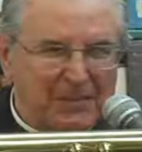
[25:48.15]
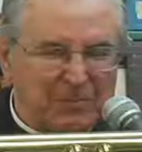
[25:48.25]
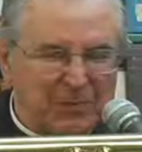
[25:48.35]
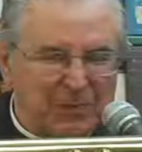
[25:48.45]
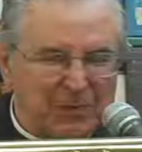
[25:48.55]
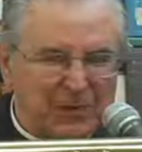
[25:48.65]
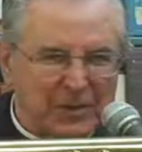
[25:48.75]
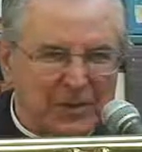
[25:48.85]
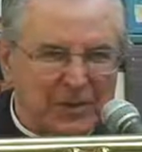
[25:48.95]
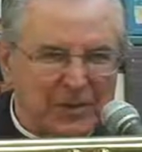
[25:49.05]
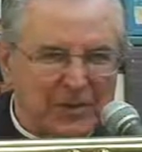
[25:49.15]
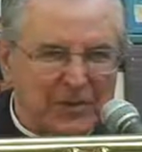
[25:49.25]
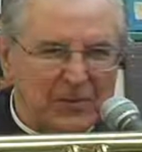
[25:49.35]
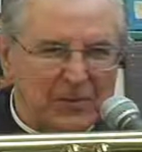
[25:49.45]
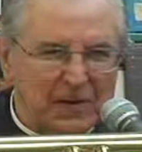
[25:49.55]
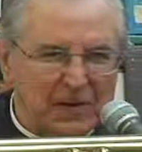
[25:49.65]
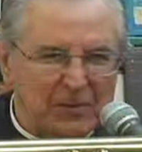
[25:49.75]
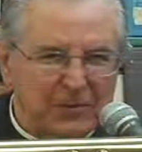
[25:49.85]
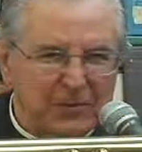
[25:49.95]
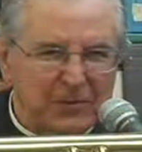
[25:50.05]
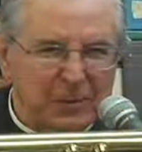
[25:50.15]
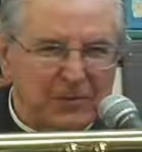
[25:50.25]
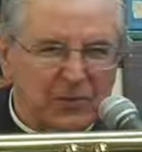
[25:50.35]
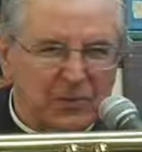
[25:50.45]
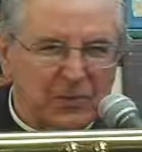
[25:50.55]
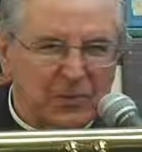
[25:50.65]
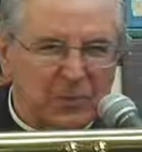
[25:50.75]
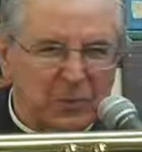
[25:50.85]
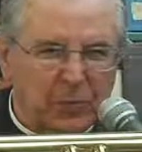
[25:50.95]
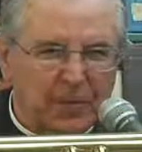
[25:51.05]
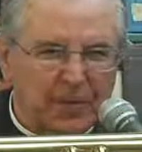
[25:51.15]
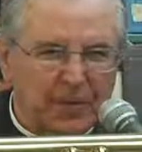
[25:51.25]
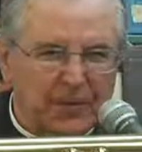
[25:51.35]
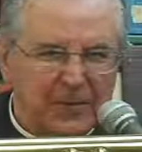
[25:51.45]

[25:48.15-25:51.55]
But there are communities that haven't said one single prayer.